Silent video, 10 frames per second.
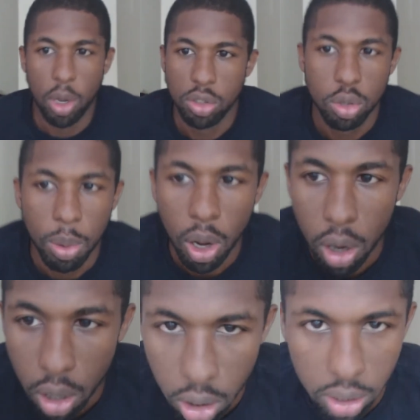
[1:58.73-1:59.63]
Bosu
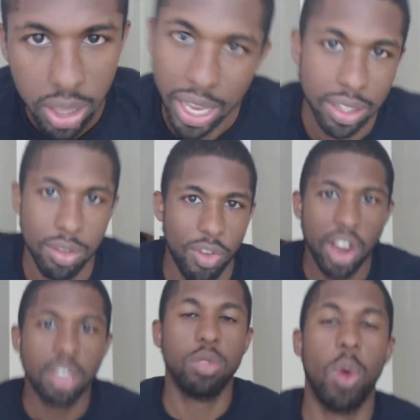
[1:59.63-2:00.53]
ball, and like
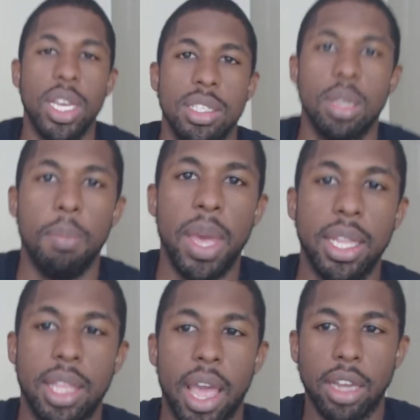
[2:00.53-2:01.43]
various ways to
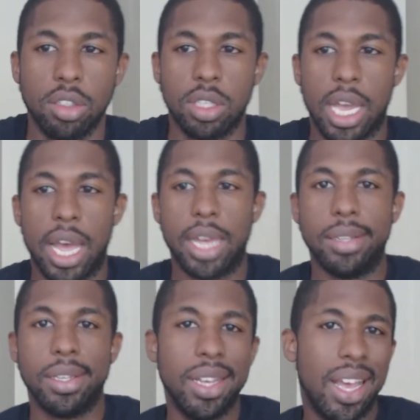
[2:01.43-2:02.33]
make the
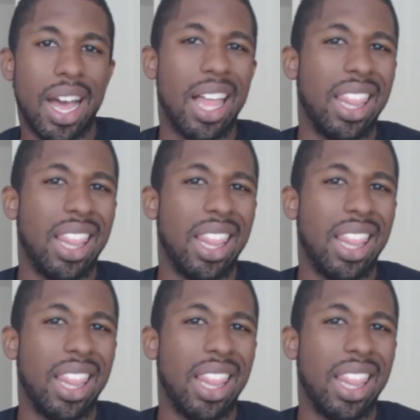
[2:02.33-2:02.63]
exercise